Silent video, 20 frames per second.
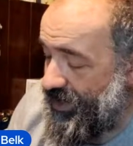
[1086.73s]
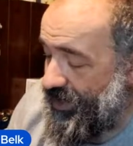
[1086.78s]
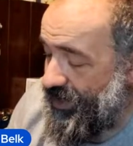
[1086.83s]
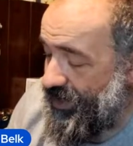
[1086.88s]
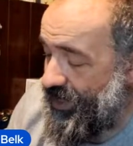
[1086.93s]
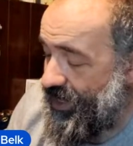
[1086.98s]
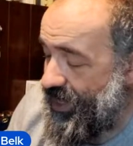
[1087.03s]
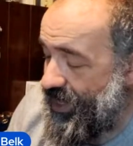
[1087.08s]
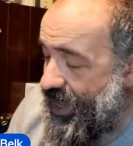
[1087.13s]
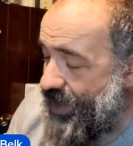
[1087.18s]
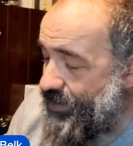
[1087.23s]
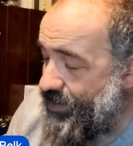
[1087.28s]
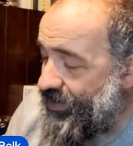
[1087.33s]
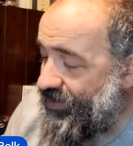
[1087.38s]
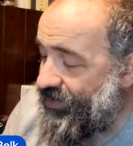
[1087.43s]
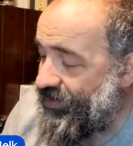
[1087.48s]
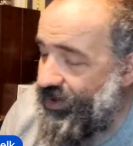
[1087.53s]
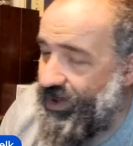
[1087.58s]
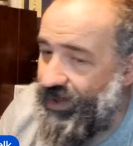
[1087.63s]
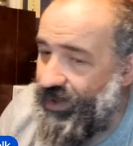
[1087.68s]
It
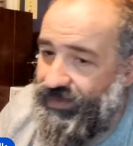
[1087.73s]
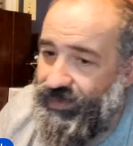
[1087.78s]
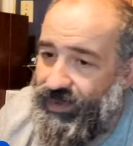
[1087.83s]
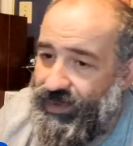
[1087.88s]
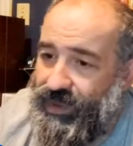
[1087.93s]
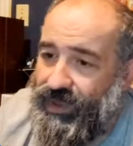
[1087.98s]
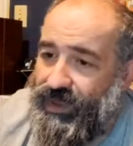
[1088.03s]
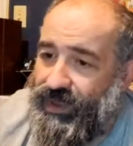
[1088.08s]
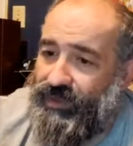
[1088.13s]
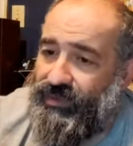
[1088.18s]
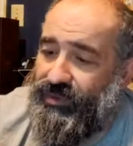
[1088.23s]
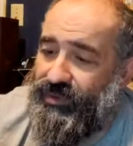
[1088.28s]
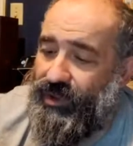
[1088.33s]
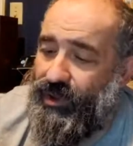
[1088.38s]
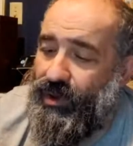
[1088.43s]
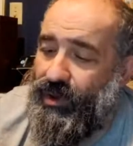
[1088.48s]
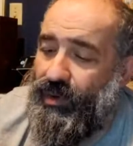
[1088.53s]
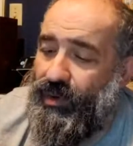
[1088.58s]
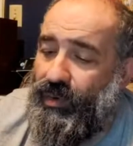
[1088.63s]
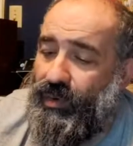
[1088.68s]
happens enough.
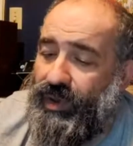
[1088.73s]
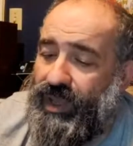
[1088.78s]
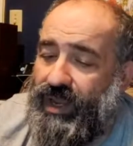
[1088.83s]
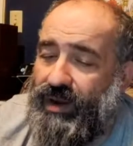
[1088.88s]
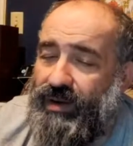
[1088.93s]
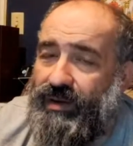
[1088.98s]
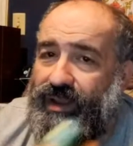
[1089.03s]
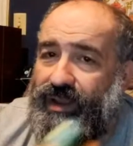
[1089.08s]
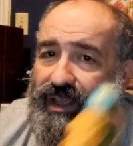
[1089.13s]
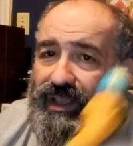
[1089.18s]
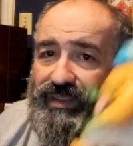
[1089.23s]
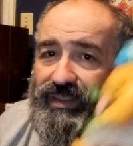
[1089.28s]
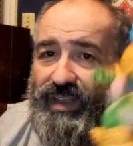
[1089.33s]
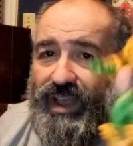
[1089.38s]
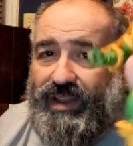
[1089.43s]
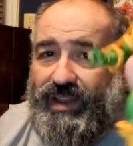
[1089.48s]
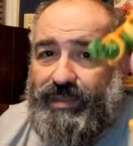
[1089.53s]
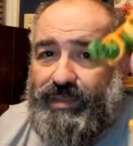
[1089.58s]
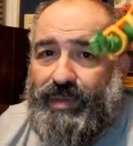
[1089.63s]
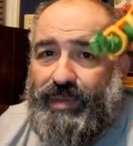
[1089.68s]
So here he is
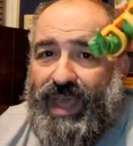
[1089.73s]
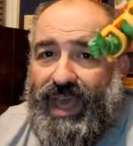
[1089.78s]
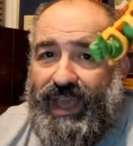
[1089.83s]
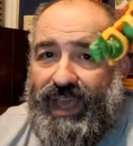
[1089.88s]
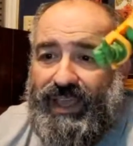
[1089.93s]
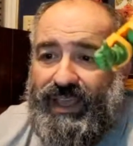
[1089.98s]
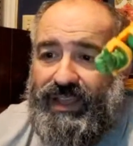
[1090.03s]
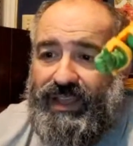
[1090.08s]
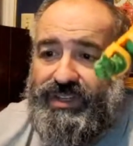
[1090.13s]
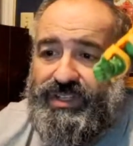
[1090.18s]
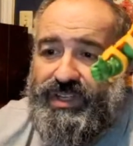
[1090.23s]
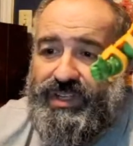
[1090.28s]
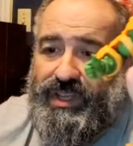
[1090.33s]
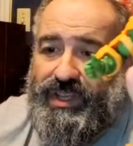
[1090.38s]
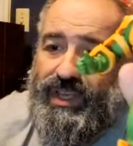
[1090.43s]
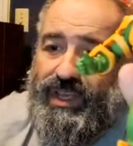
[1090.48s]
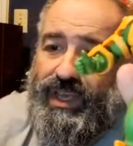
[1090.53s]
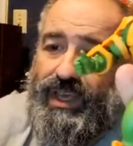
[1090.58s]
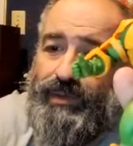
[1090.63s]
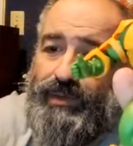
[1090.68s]
out of the package,
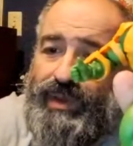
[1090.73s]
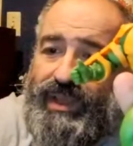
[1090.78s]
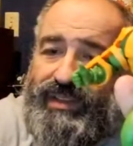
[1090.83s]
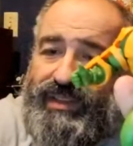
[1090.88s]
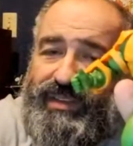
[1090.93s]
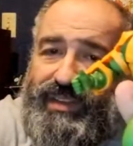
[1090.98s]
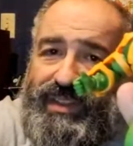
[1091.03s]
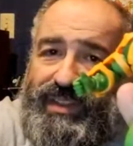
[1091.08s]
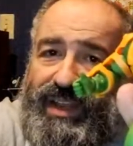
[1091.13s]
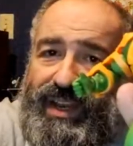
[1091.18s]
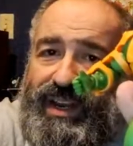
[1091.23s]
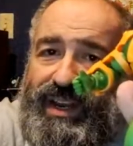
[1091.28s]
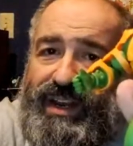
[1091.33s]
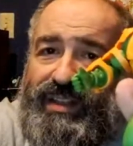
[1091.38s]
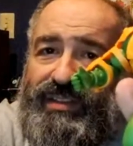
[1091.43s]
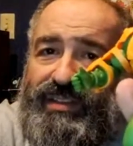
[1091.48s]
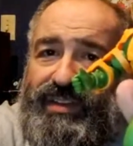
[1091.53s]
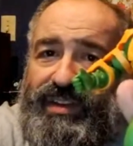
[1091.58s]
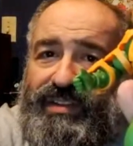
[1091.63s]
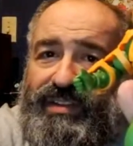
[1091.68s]
and we can see that it
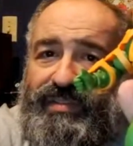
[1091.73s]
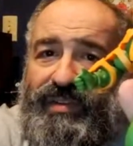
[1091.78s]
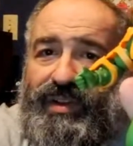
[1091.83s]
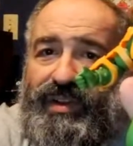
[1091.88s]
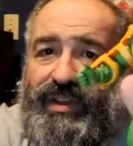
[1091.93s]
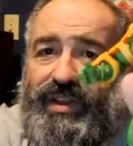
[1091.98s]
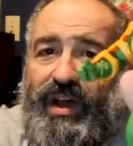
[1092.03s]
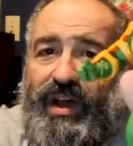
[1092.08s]
is a different